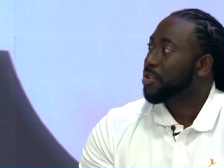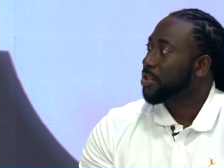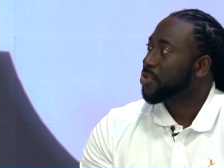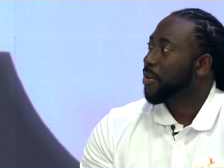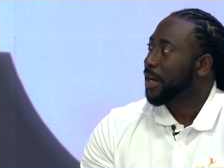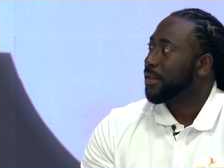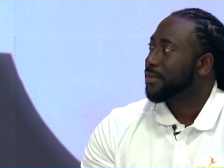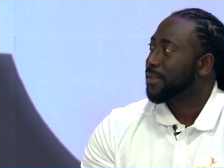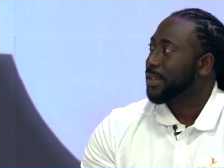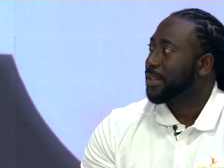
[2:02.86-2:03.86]
just track
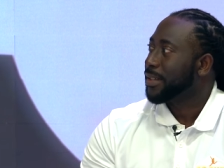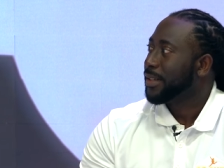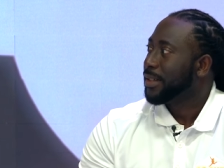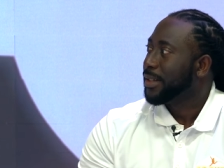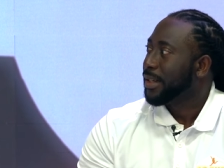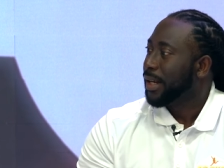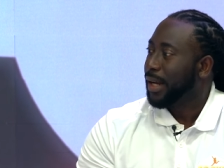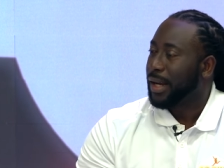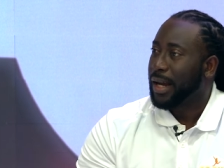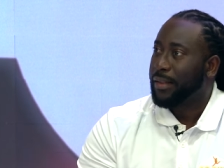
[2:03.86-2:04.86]
and field. Yes.
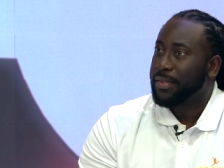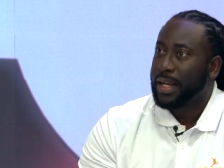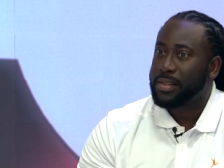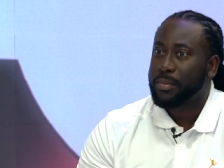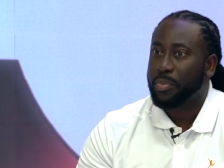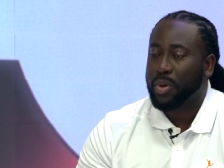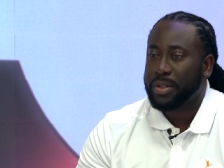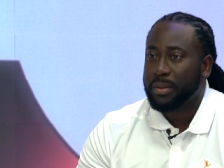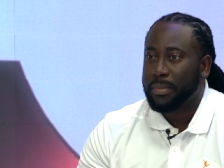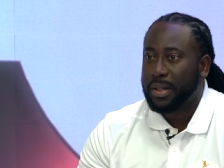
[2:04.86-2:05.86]
Uh, and that's
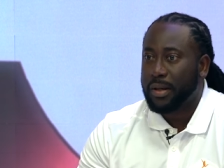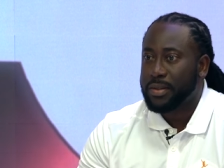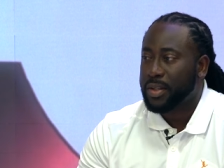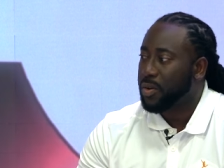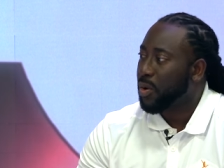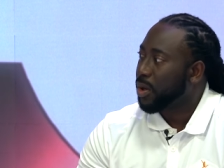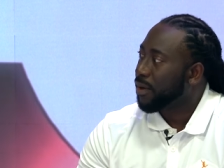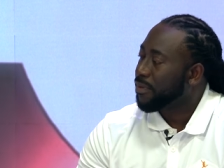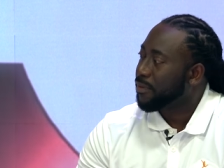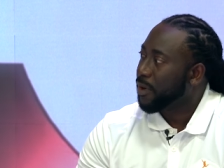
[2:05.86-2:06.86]
important because the goal
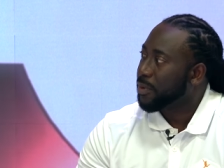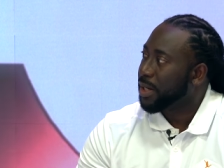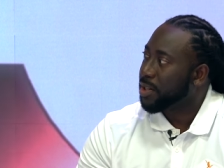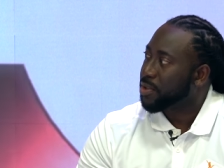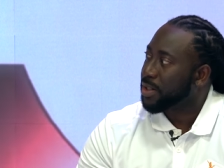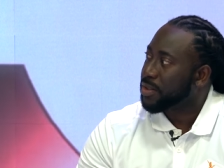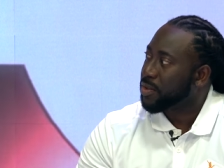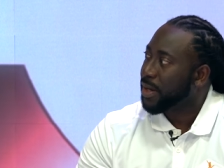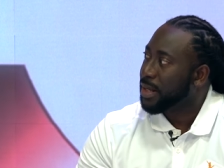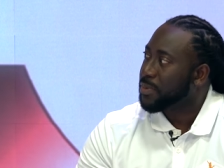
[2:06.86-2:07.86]
of the foundation is
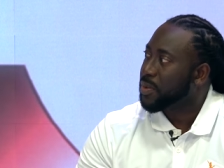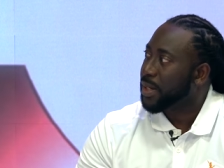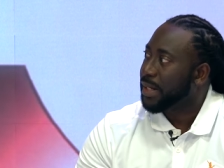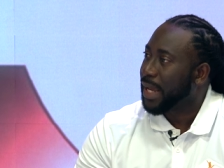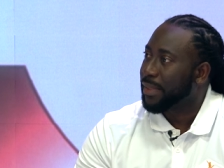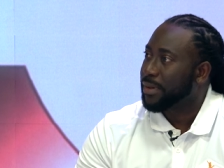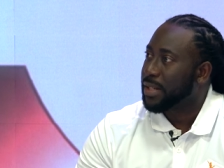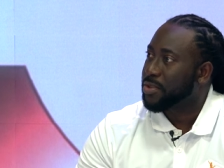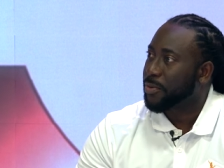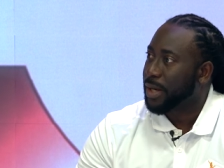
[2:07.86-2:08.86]
to help student
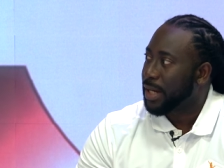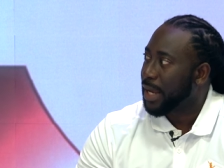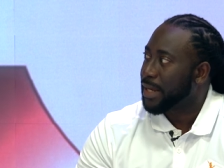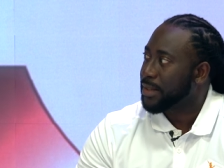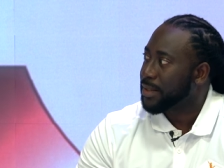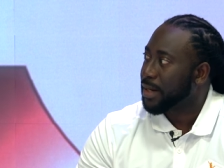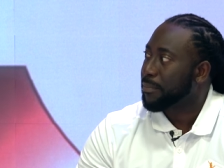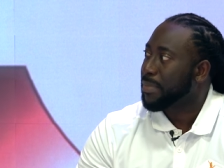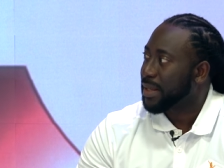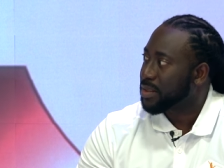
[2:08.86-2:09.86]
athletes realize their
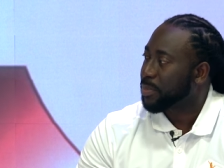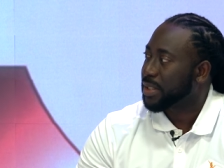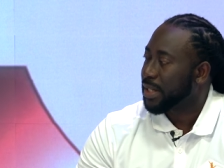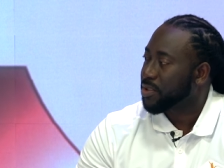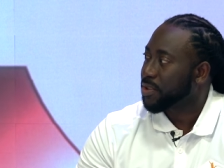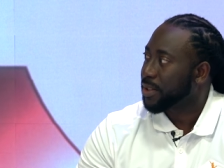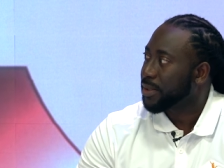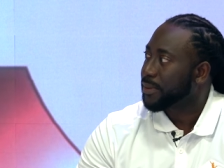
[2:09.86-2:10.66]
best potential